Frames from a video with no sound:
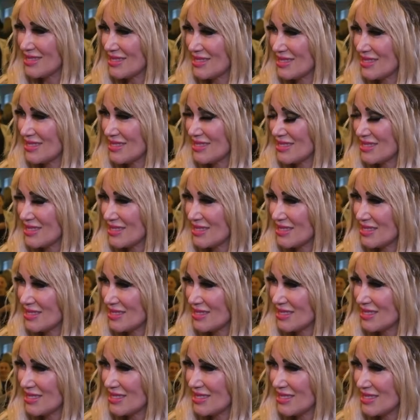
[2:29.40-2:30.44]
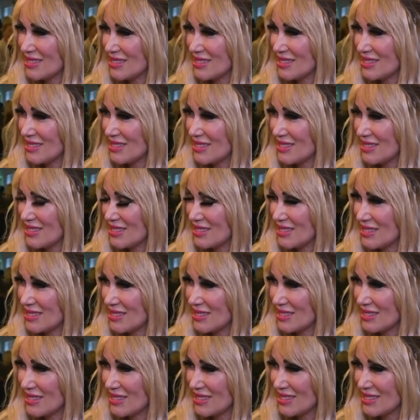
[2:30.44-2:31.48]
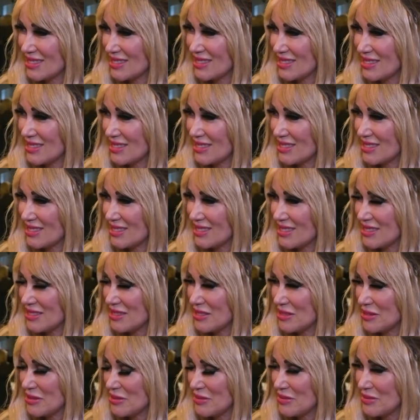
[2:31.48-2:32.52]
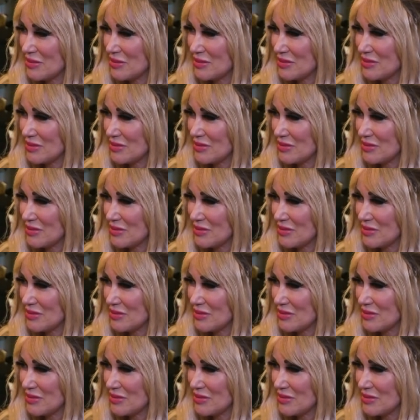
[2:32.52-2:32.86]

(not speaking)